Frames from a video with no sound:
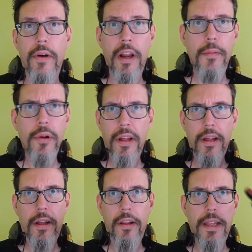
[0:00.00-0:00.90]
And I'll put
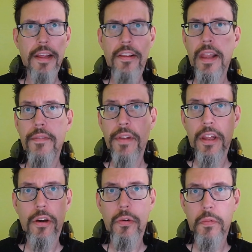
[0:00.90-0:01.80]
a link to that
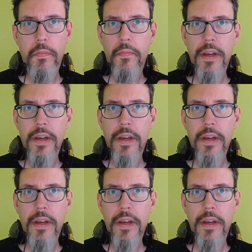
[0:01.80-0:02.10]
video